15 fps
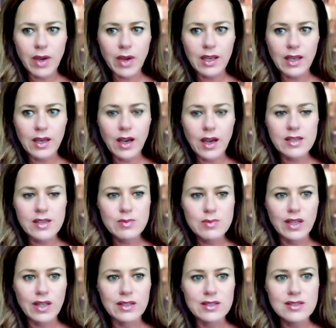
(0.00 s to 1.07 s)
My
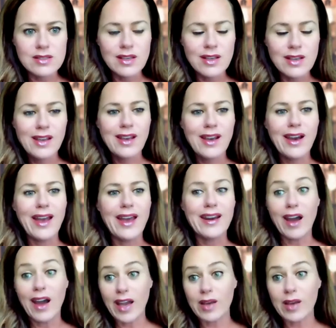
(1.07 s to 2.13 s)
husband
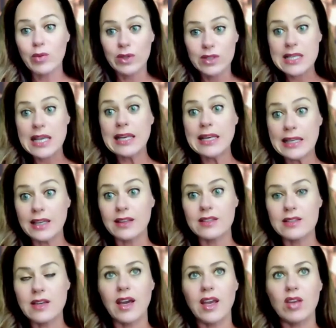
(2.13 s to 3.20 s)
and I were dating at
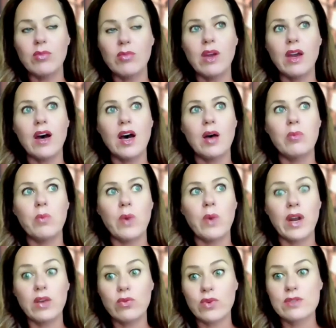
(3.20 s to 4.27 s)
the time. When
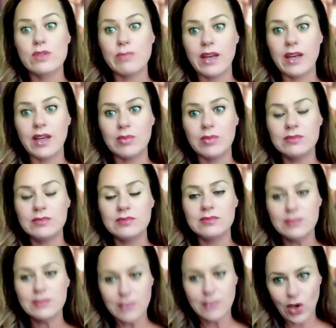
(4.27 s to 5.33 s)
I first met him
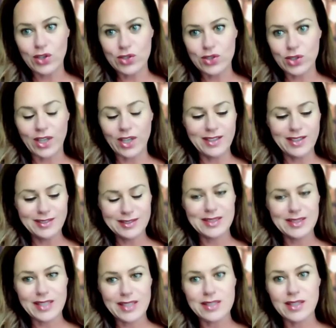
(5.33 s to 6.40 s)
on a jury,
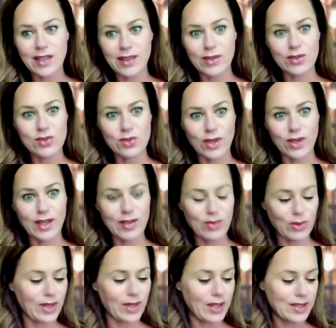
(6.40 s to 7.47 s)
that's another story if you
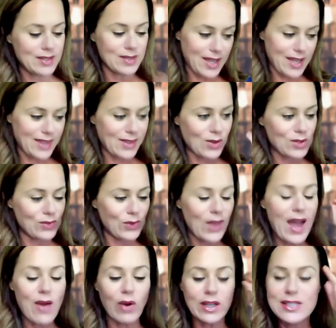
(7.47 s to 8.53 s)
want to take notes for
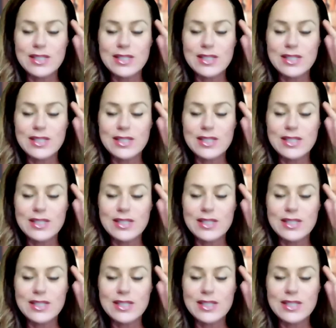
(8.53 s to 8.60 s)
that one.